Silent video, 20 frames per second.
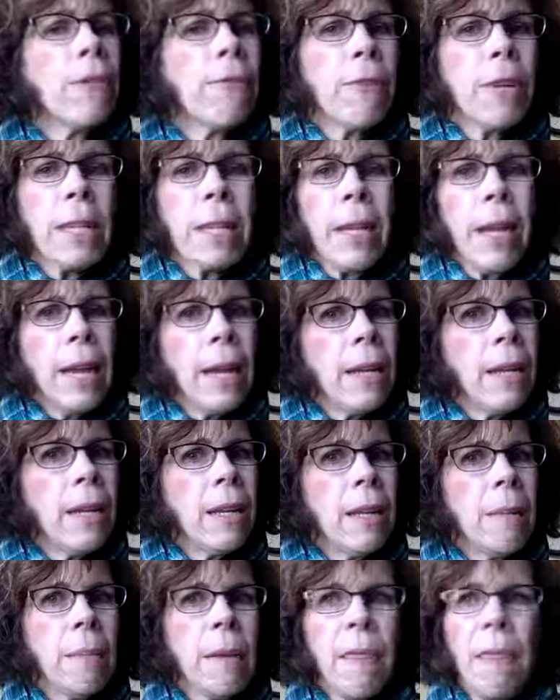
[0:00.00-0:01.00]
of
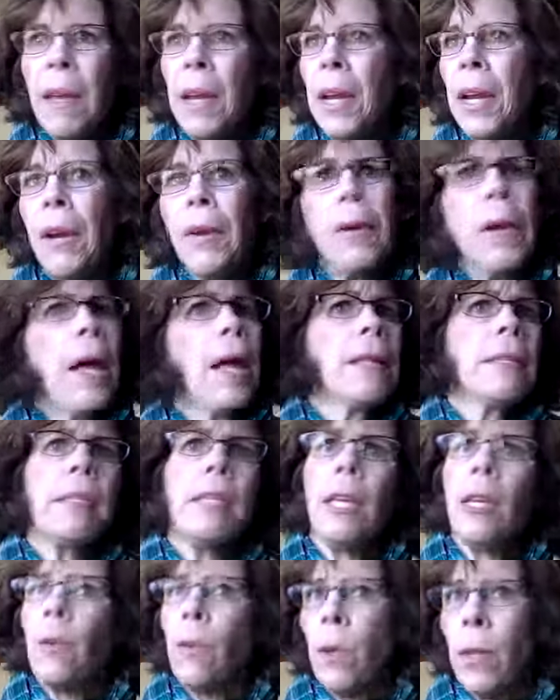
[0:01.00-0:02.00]
related, but they are not
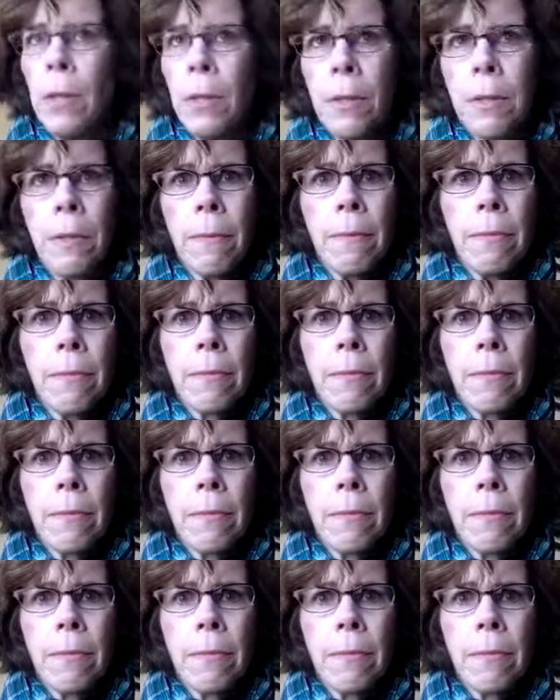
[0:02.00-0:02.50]
sequels.